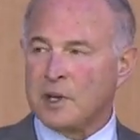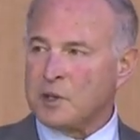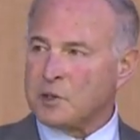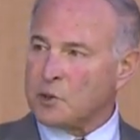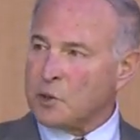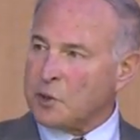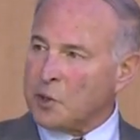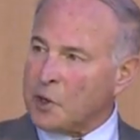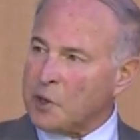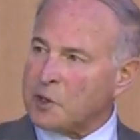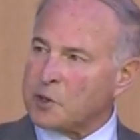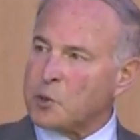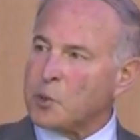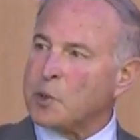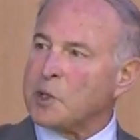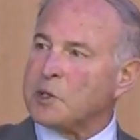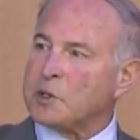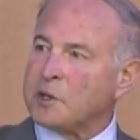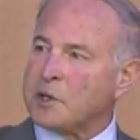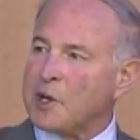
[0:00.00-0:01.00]
So there is a
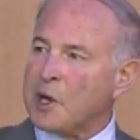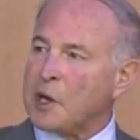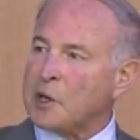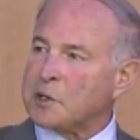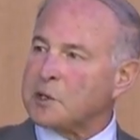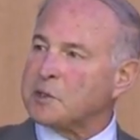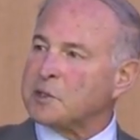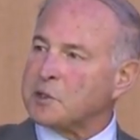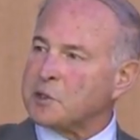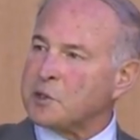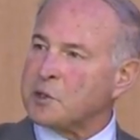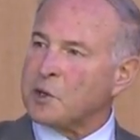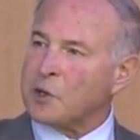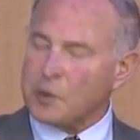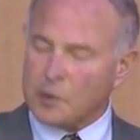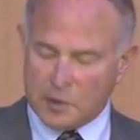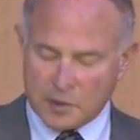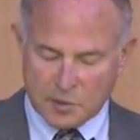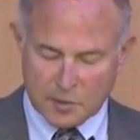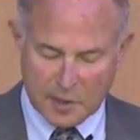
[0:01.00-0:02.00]
real calculus
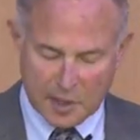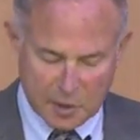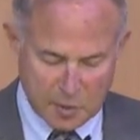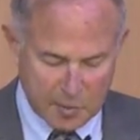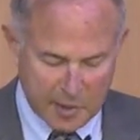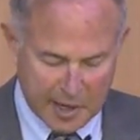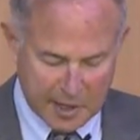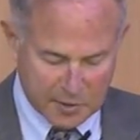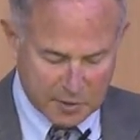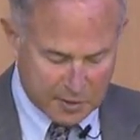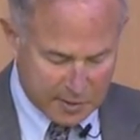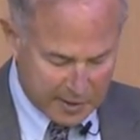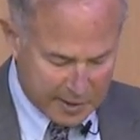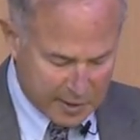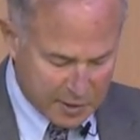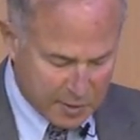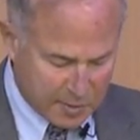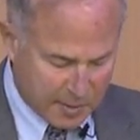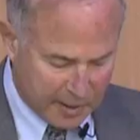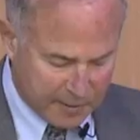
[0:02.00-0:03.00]
here, as, as Madison
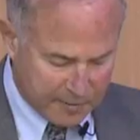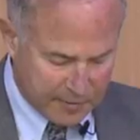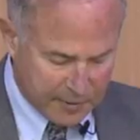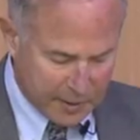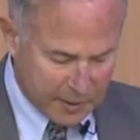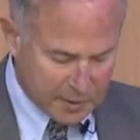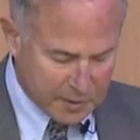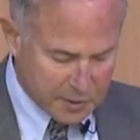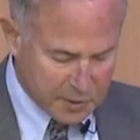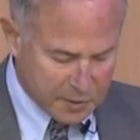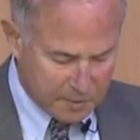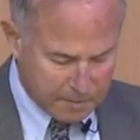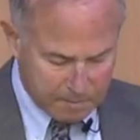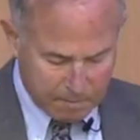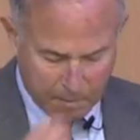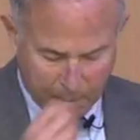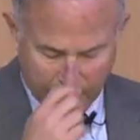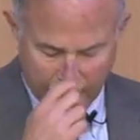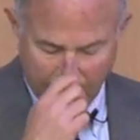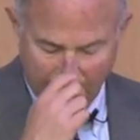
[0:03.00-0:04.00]
thinks about federalism.
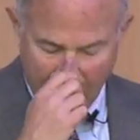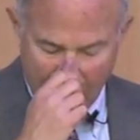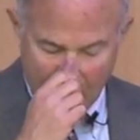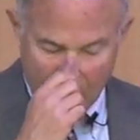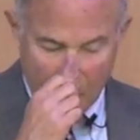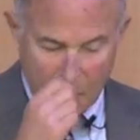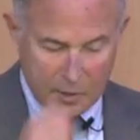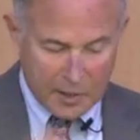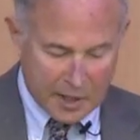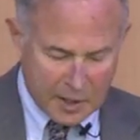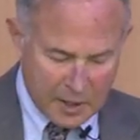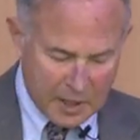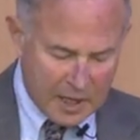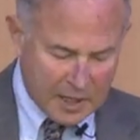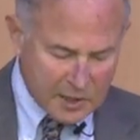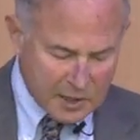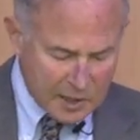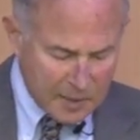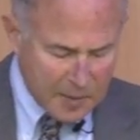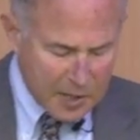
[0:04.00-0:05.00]
Okay,
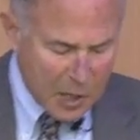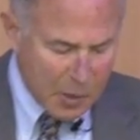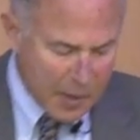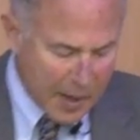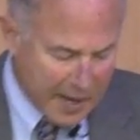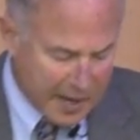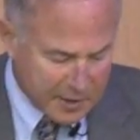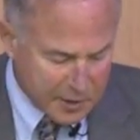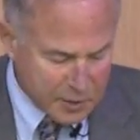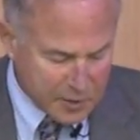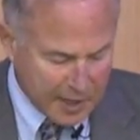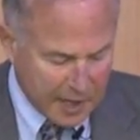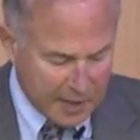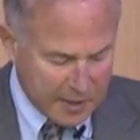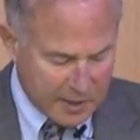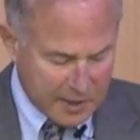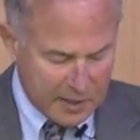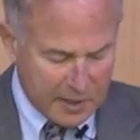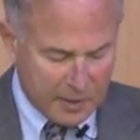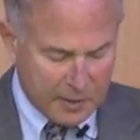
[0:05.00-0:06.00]
so let me go on. I just, I,
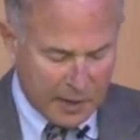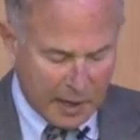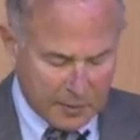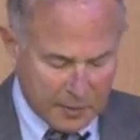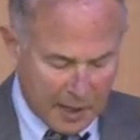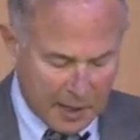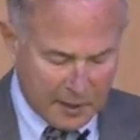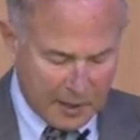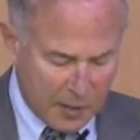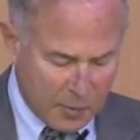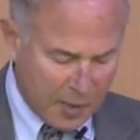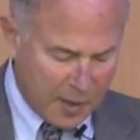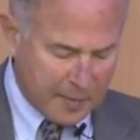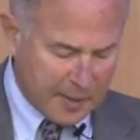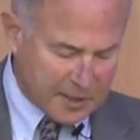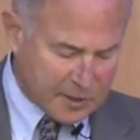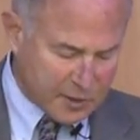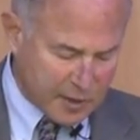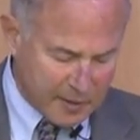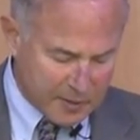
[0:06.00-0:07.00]
you know, I, I want
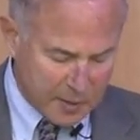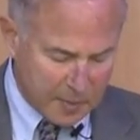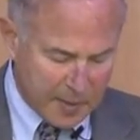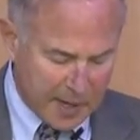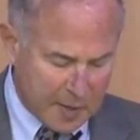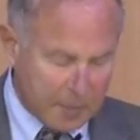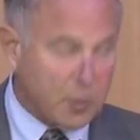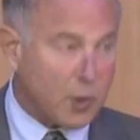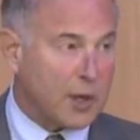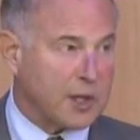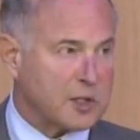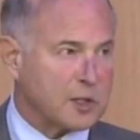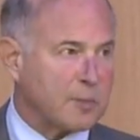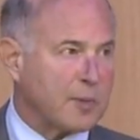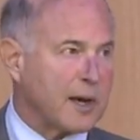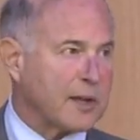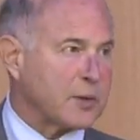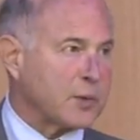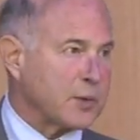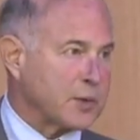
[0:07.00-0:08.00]
to make several main points
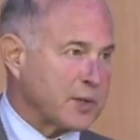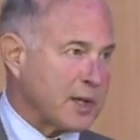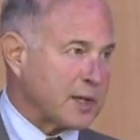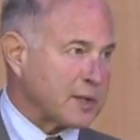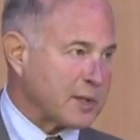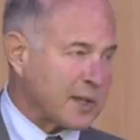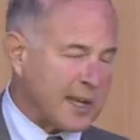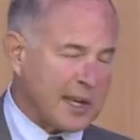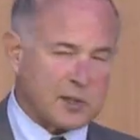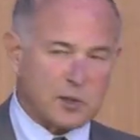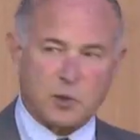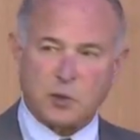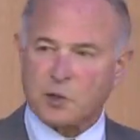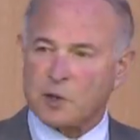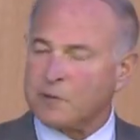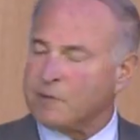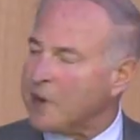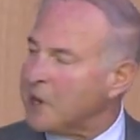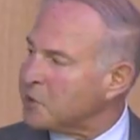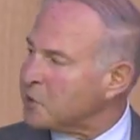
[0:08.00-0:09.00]
about the results of the
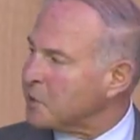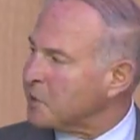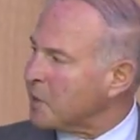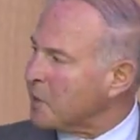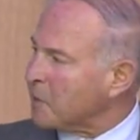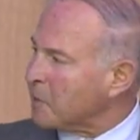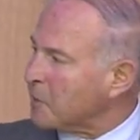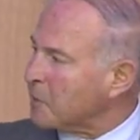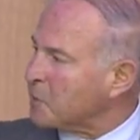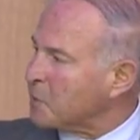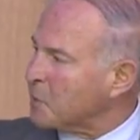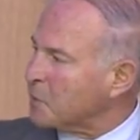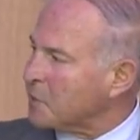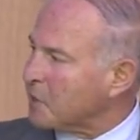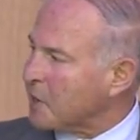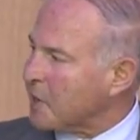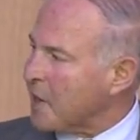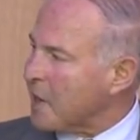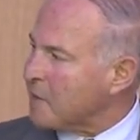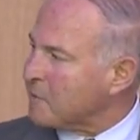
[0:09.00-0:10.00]
Constitutional Convention. Then I'm going to turn the
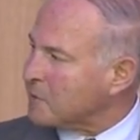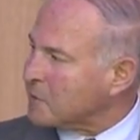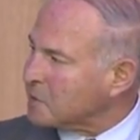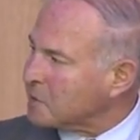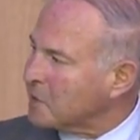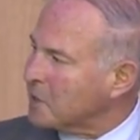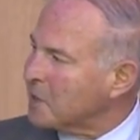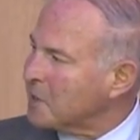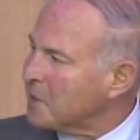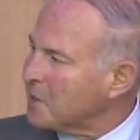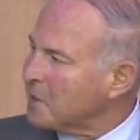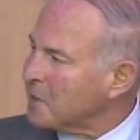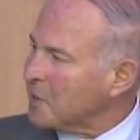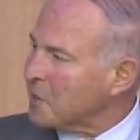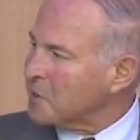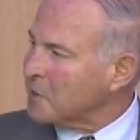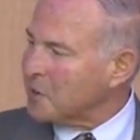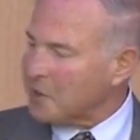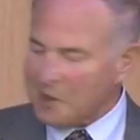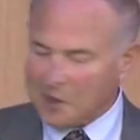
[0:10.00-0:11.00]
gavel,
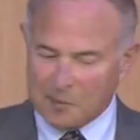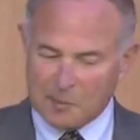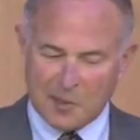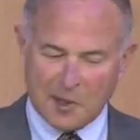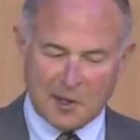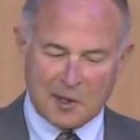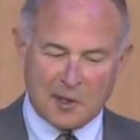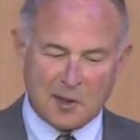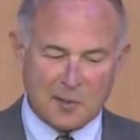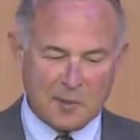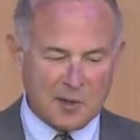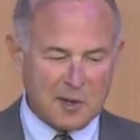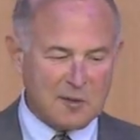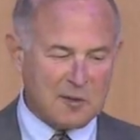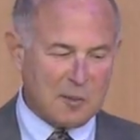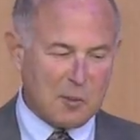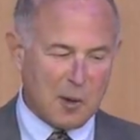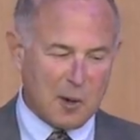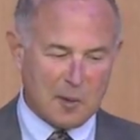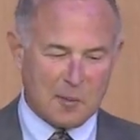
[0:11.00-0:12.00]
and, and, and
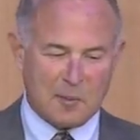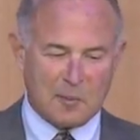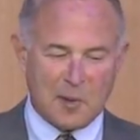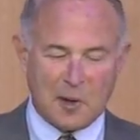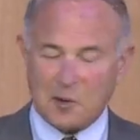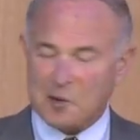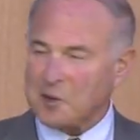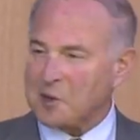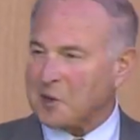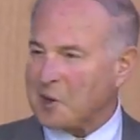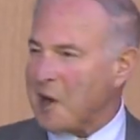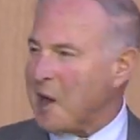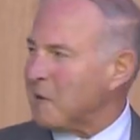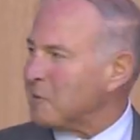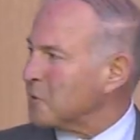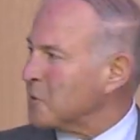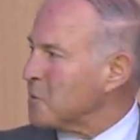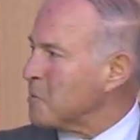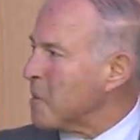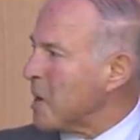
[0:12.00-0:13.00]
even more better than the
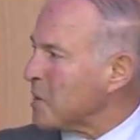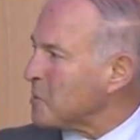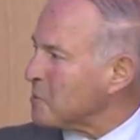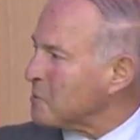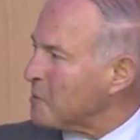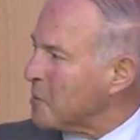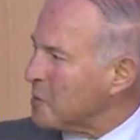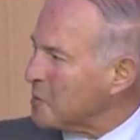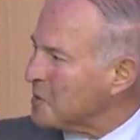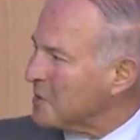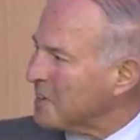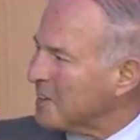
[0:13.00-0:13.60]
gavel, the microphone,